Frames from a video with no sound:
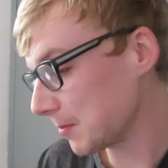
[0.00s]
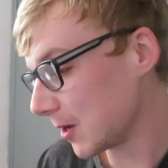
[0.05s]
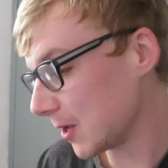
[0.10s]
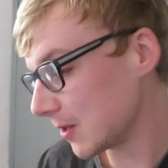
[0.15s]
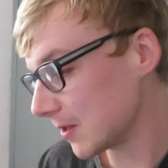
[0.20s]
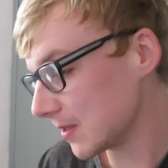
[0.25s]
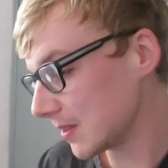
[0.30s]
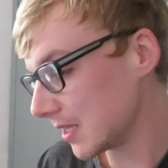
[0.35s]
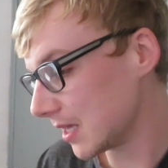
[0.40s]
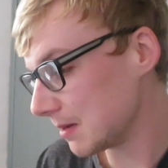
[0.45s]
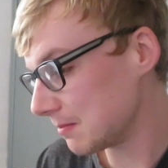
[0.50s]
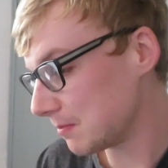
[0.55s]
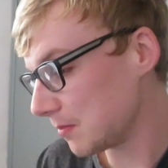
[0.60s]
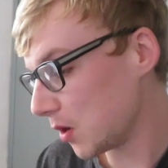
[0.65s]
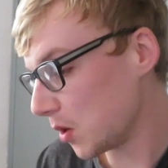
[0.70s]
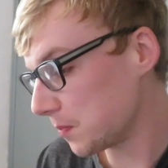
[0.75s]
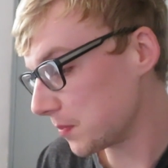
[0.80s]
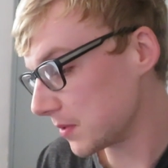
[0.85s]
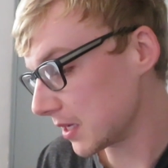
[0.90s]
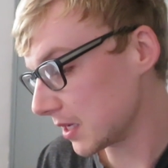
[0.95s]
I'm calling them,
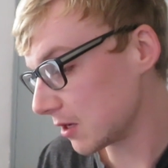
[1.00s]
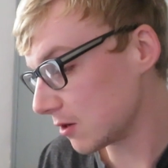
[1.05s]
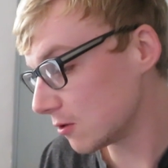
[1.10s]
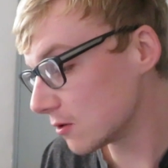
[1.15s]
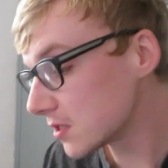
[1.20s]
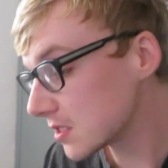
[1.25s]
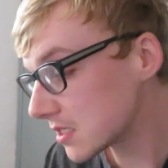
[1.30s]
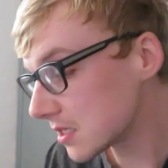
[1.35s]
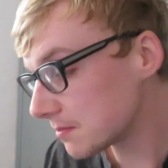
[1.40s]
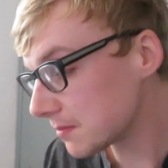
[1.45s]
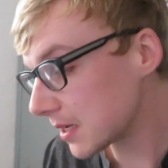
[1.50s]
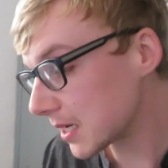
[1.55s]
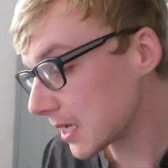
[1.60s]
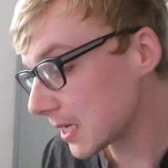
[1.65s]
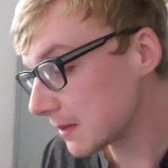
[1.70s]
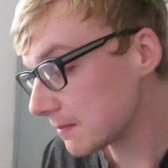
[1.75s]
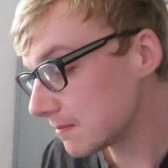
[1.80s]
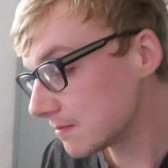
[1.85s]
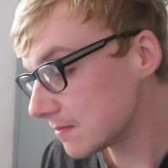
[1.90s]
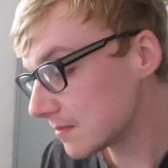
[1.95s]
hoping to get a hold of
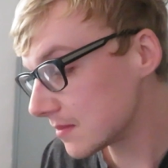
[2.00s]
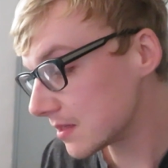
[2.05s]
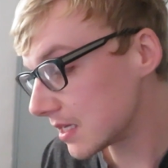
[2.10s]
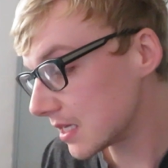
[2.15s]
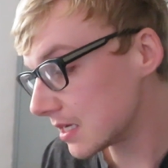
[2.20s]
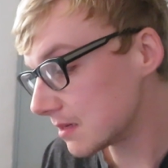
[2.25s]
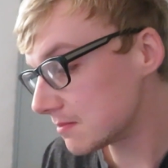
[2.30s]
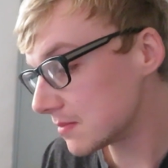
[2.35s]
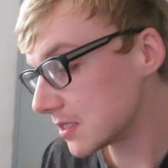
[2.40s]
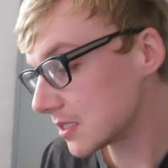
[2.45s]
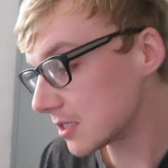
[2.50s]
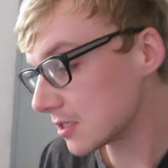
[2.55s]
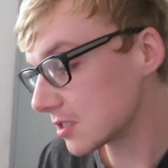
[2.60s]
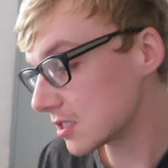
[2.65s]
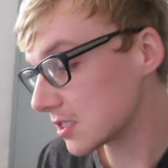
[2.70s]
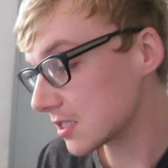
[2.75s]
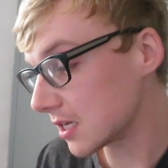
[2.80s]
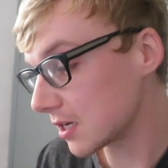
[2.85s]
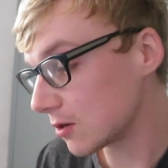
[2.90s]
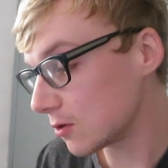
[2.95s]
somebody, and I'm still
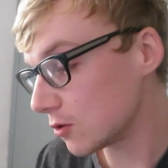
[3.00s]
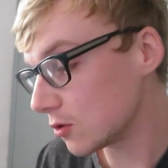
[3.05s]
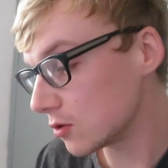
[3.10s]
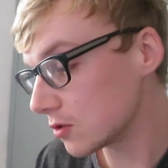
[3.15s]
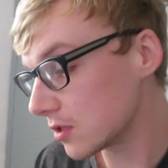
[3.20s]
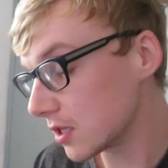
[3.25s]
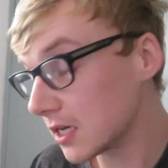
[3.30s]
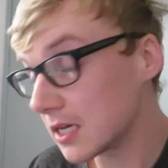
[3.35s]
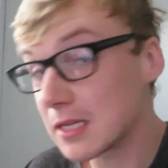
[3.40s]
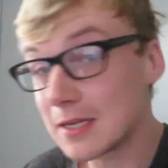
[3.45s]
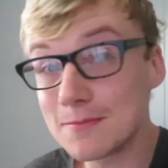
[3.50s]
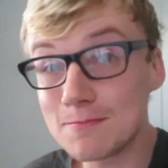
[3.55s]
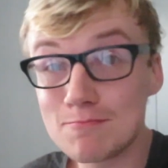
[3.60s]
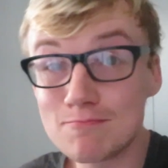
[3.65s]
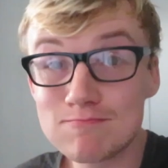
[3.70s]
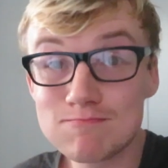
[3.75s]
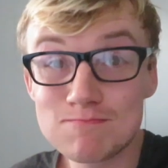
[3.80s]
just on hold and